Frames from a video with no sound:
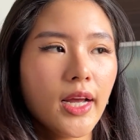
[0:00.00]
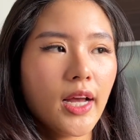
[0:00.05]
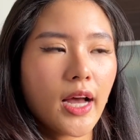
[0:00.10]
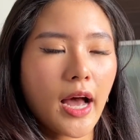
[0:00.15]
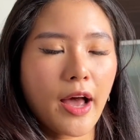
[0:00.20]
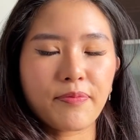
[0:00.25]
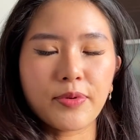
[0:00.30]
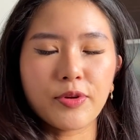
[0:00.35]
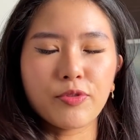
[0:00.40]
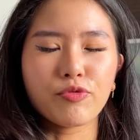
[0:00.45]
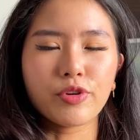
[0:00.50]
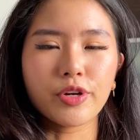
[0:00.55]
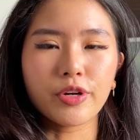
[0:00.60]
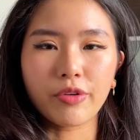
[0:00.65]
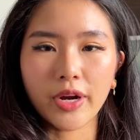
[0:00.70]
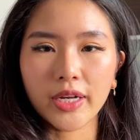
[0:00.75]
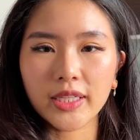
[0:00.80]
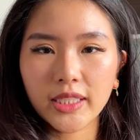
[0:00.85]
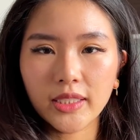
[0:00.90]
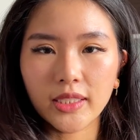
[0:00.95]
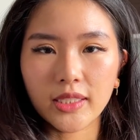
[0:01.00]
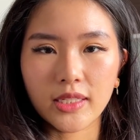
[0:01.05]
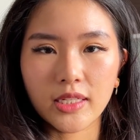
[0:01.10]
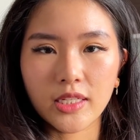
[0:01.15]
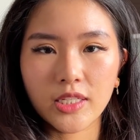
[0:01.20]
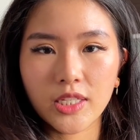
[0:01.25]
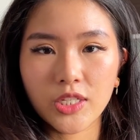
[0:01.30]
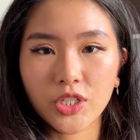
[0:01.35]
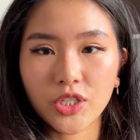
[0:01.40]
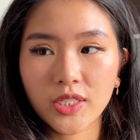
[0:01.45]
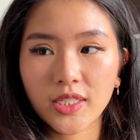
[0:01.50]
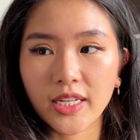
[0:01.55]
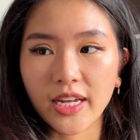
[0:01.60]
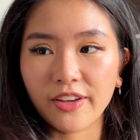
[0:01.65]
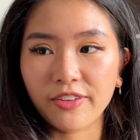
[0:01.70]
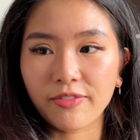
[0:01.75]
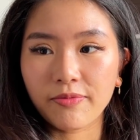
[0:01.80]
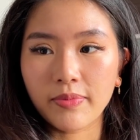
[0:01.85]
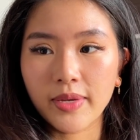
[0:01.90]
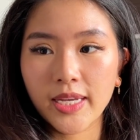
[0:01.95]
I've been regretting the decisions that
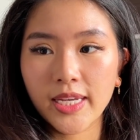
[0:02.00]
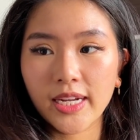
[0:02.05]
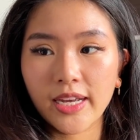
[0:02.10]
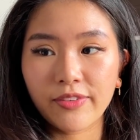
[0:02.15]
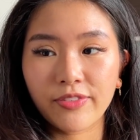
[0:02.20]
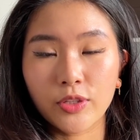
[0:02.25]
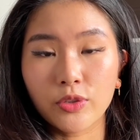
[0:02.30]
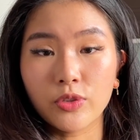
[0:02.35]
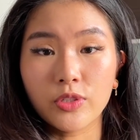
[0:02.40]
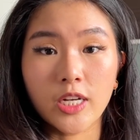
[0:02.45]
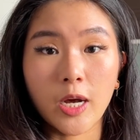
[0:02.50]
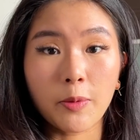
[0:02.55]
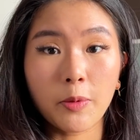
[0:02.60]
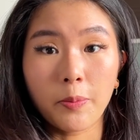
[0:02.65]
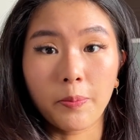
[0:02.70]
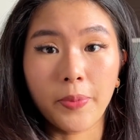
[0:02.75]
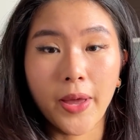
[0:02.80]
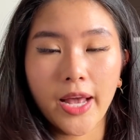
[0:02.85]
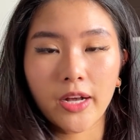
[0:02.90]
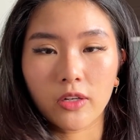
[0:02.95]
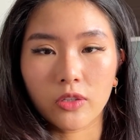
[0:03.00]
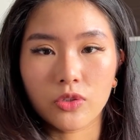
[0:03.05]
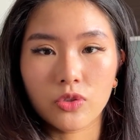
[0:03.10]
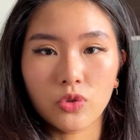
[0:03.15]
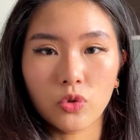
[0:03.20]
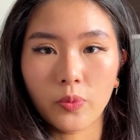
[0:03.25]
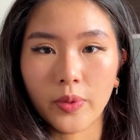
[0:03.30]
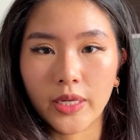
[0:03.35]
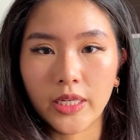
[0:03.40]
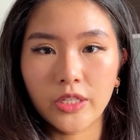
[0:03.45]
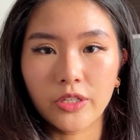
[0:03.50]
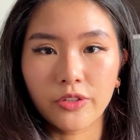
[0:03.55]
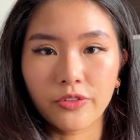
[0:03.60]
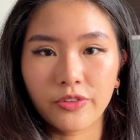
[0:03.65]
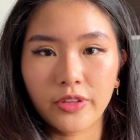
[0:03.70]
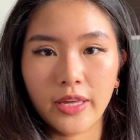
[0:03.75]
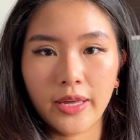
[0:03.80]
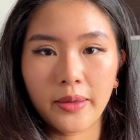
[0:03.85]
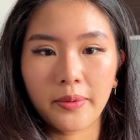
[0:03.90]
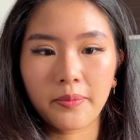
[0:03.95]
I've made. I've had to double back on so many of
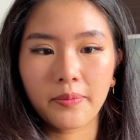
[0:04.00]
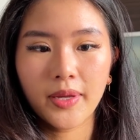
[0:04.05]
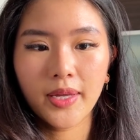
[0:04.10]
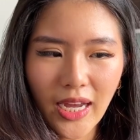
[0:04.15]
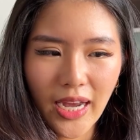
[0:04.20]
them.